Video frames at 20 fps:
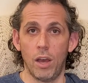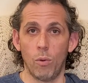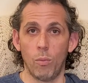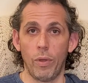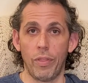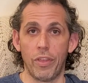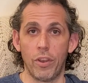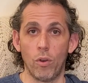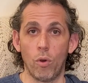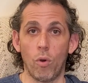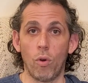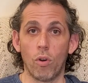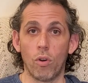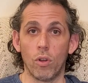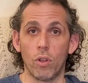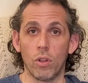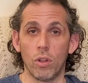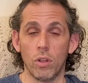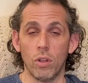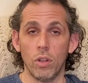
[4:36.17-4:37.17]
with an
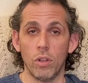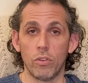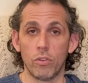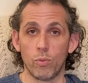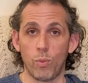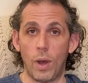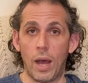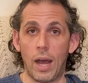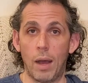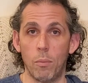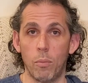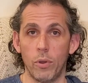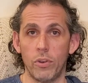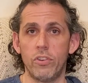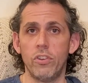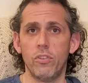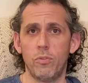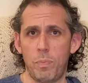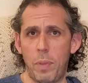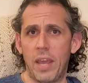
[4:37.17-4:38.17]
oral swab, which
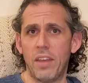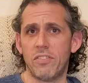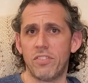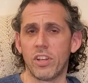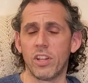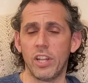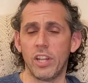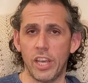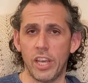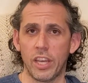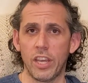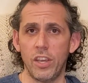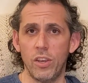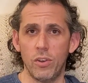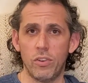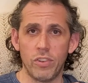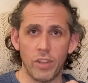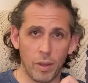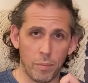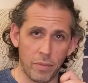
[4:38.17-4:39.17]
is basically a
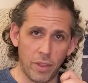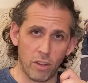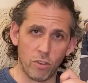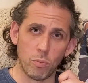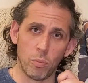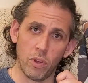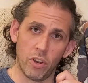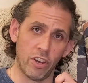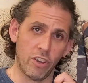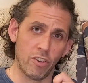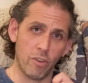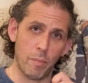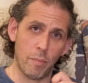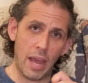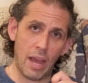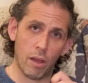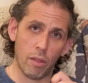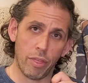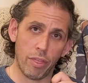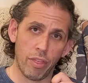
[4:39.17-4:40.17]
Q-tip that's put in your
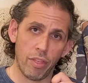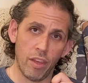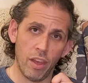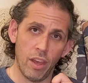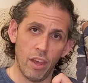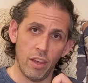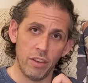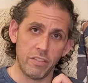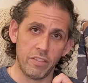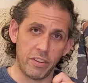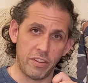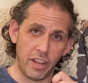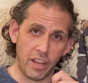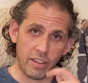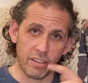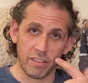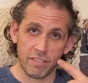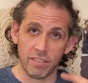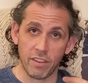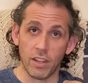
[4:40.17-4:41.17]
mouth to
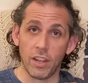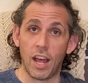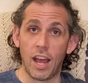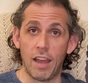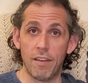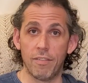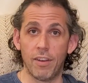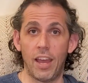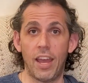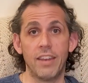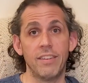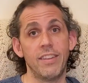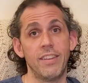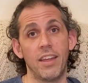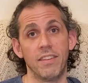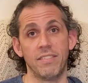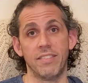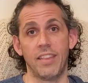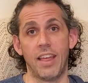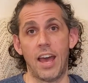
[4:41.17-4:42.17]
take the saliva and
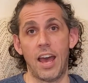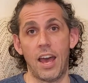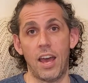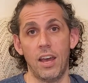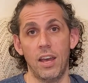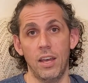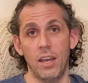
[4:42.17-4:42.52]
test that.